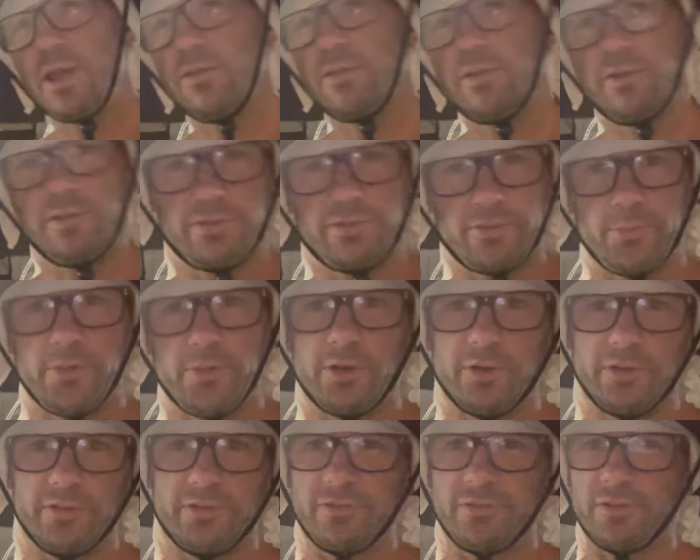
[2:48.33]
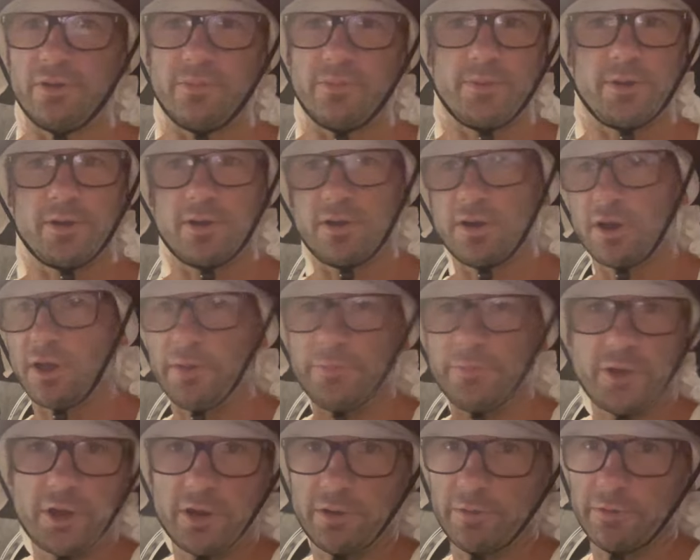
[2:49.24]
that it's the middle of summer,
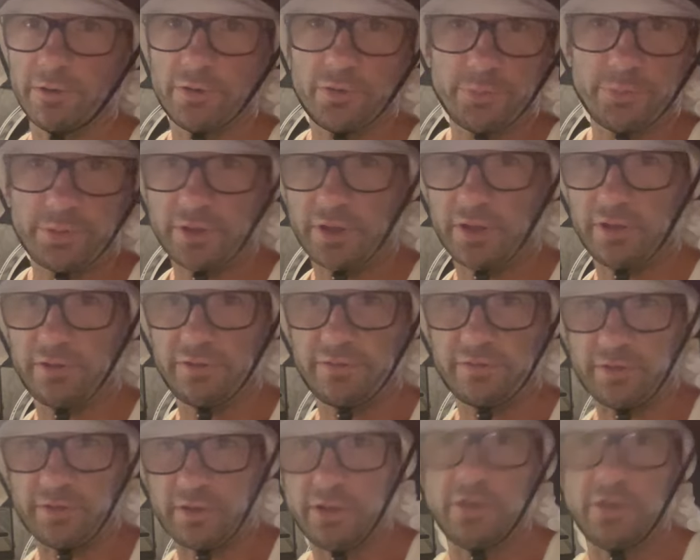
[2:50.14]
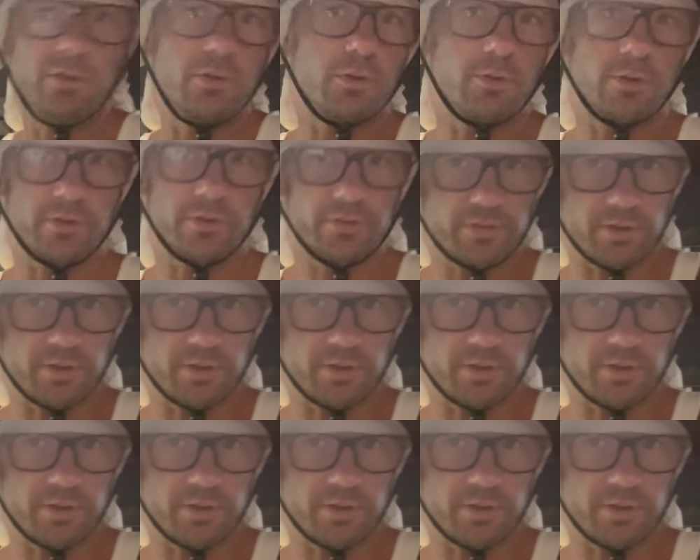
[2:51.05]
I'm not growing plants indoors